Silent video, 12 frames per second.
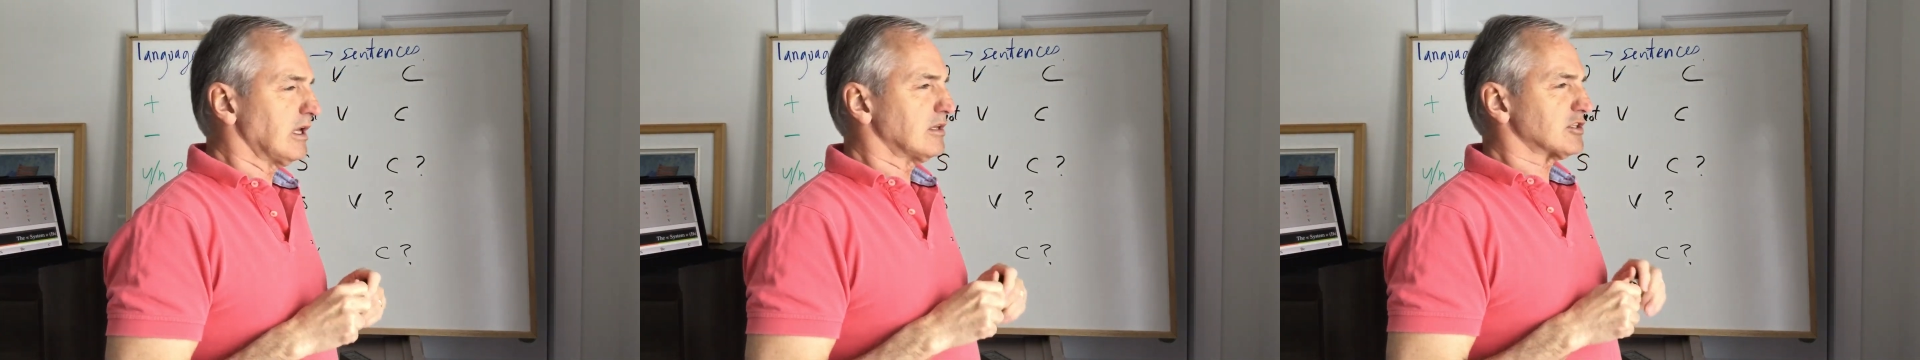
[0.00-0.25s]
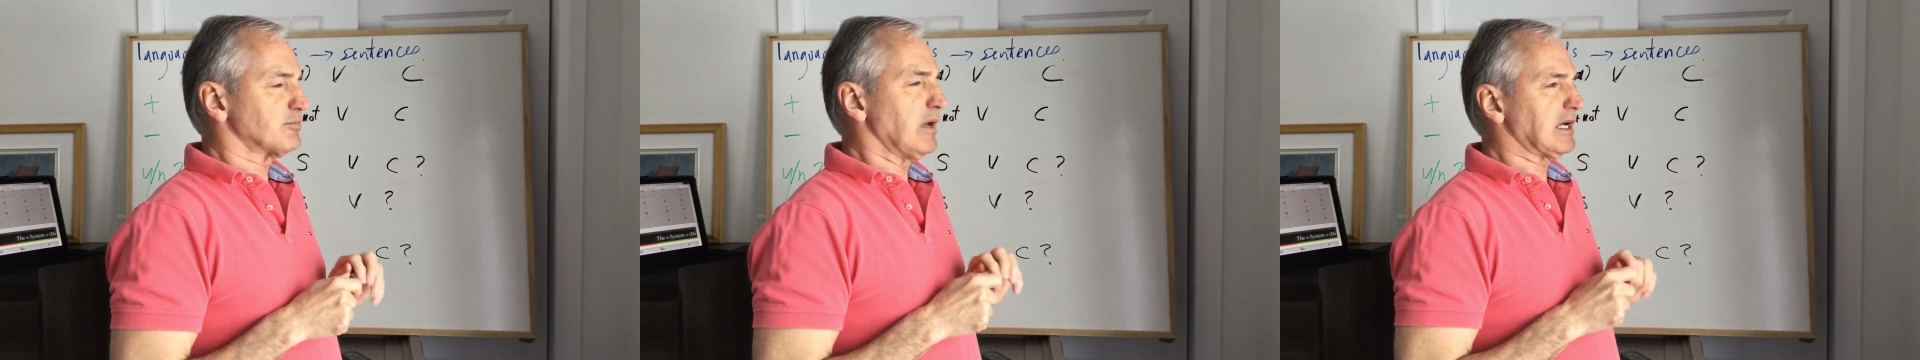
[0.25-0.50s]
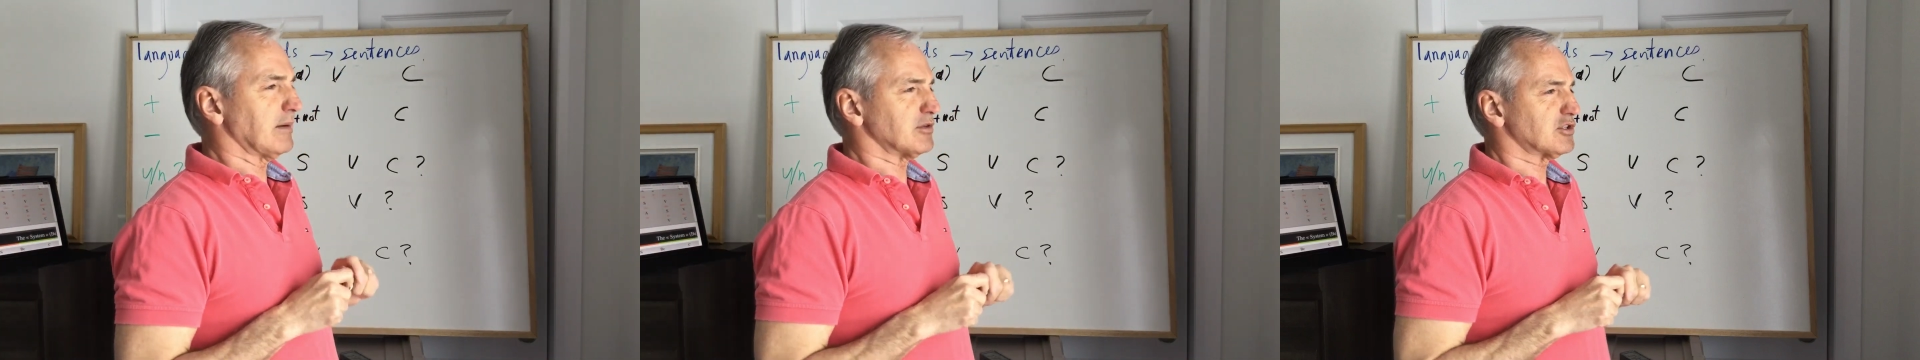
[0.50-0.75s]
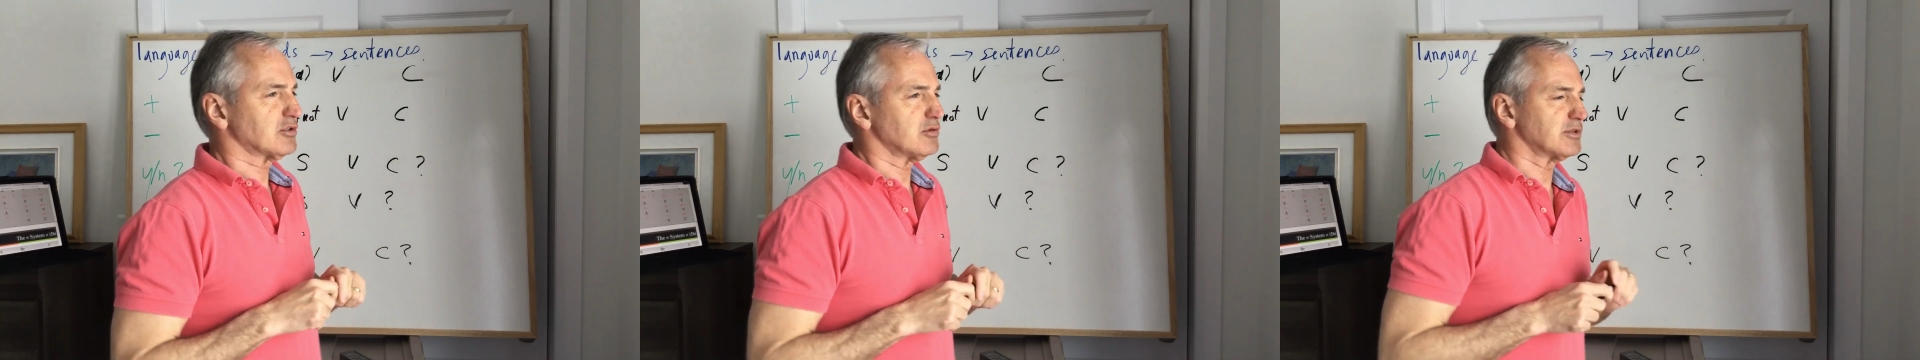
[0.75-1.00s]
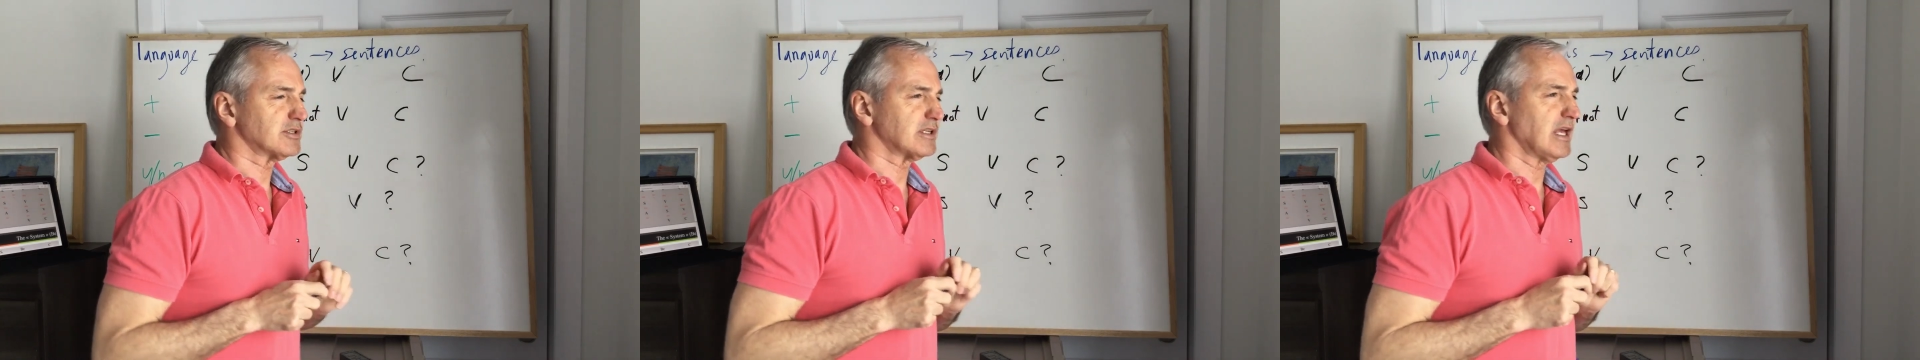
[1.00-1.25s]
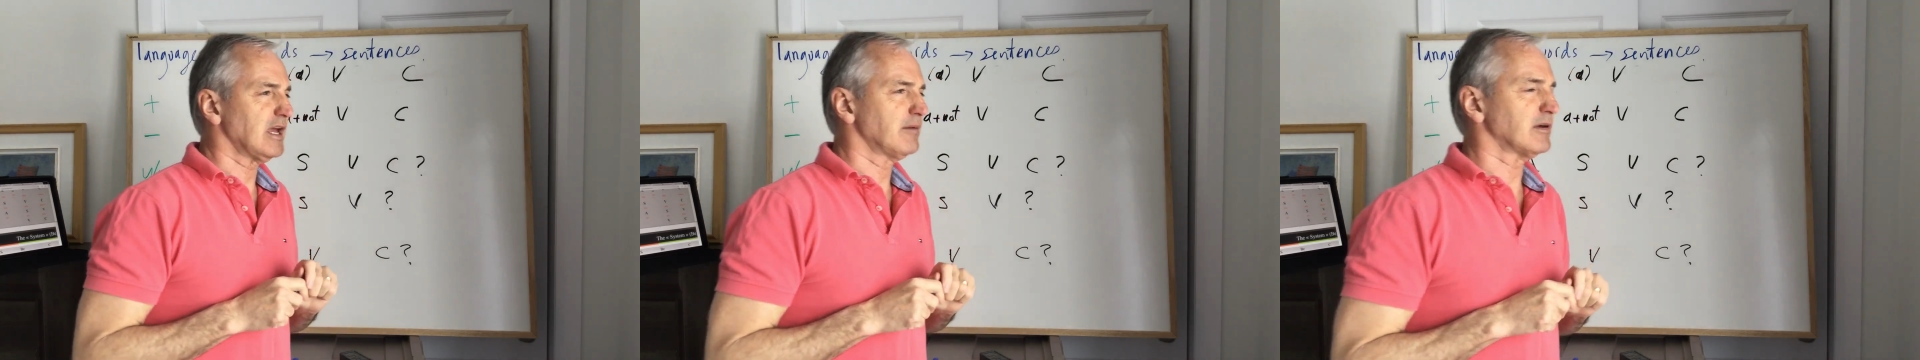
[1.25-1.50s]
Let's make up a student's
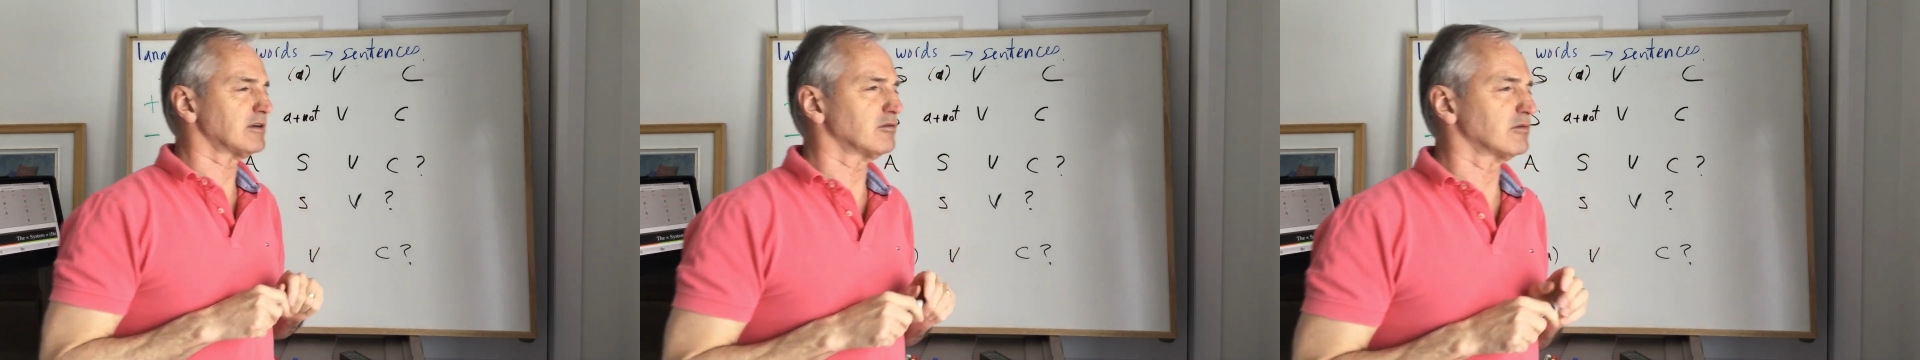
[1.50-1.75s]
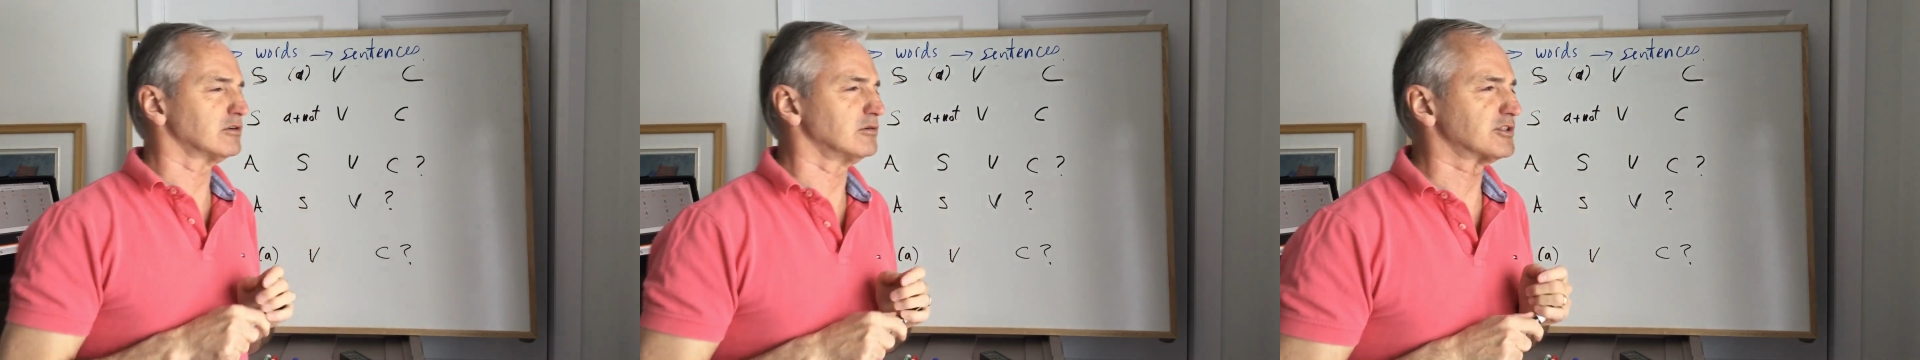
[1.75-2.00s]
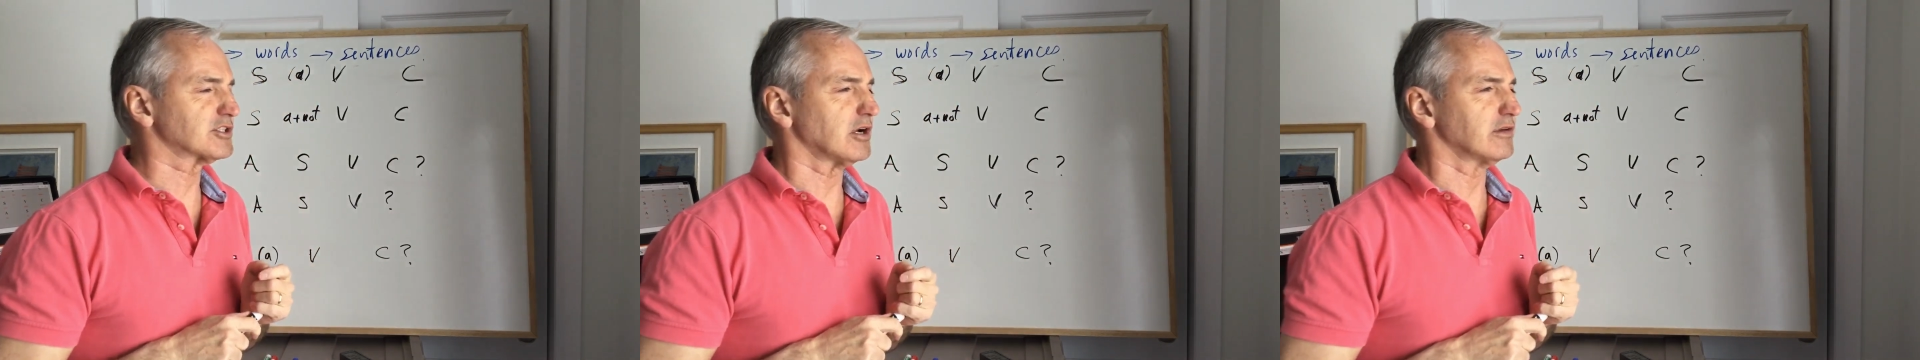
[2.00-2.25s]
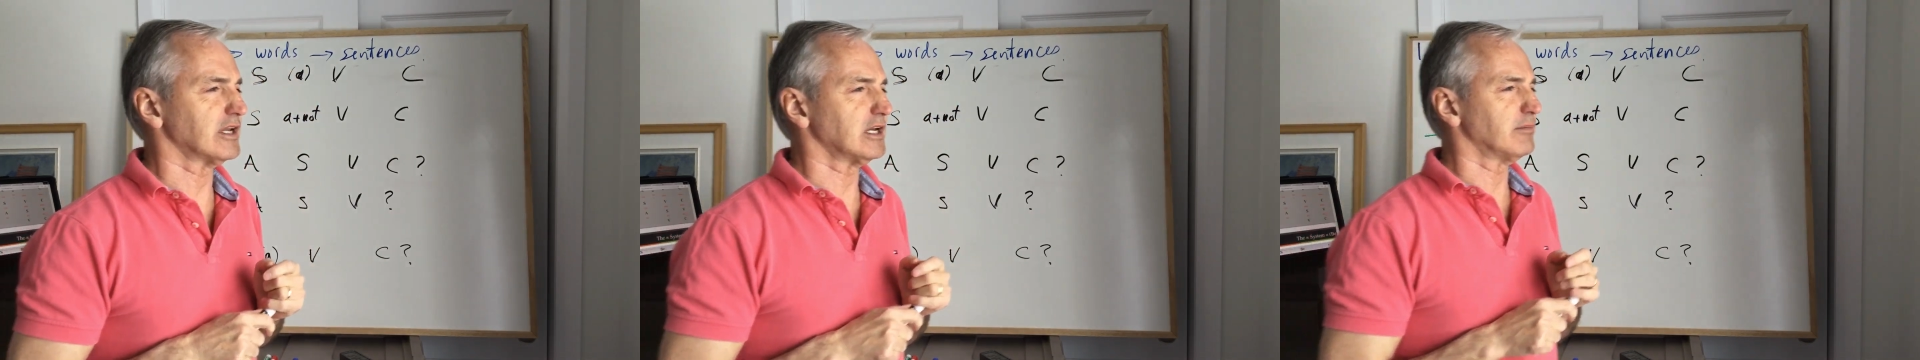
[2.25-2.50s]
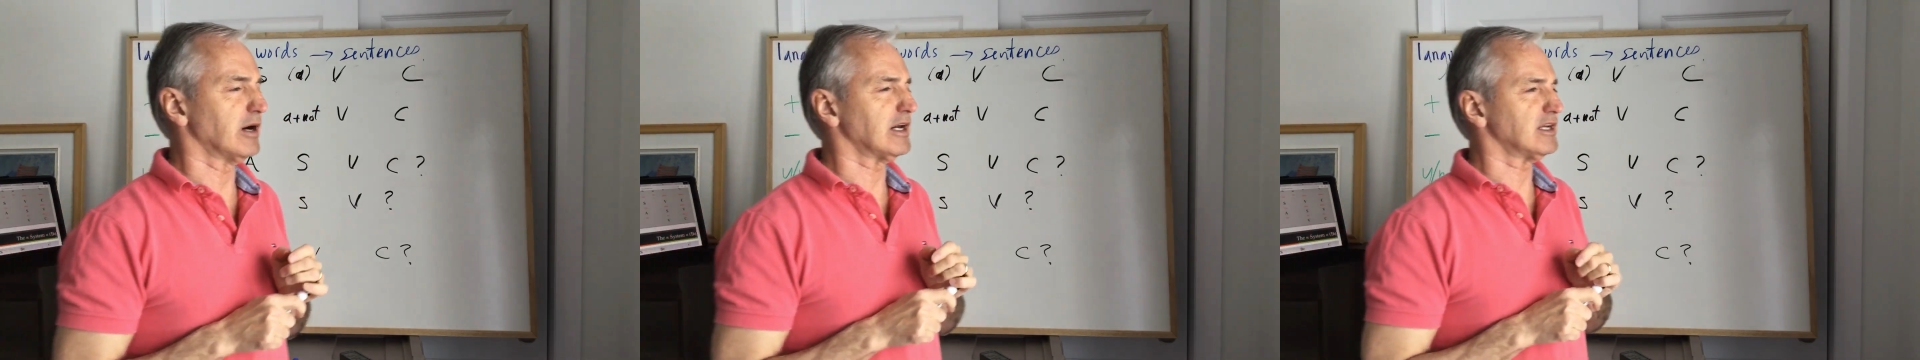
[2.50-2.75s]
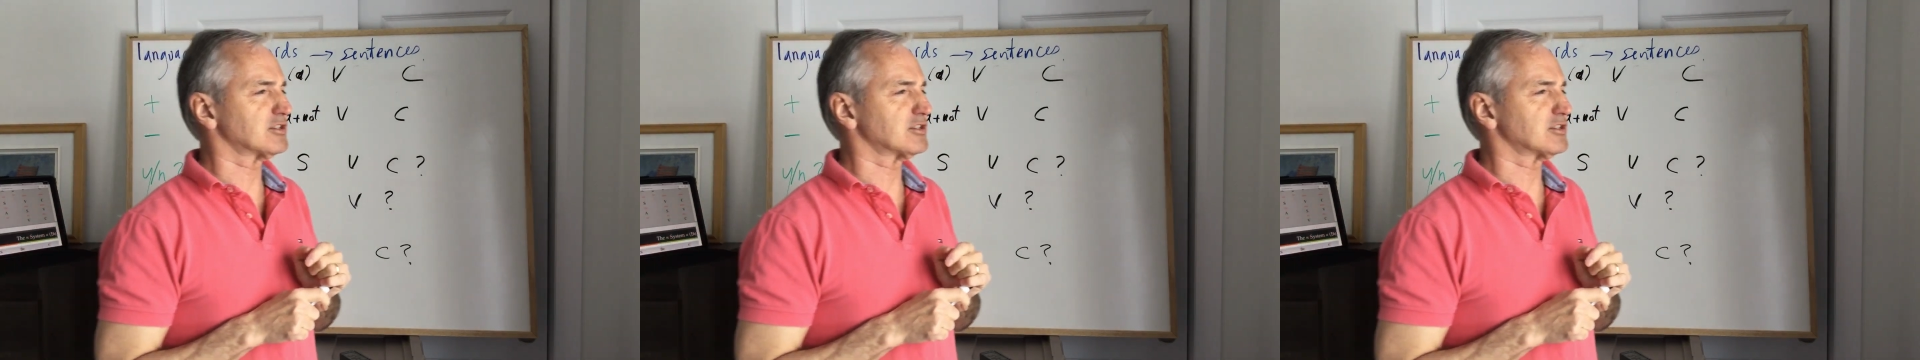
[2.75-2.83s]
name. I don't want to insult anybody,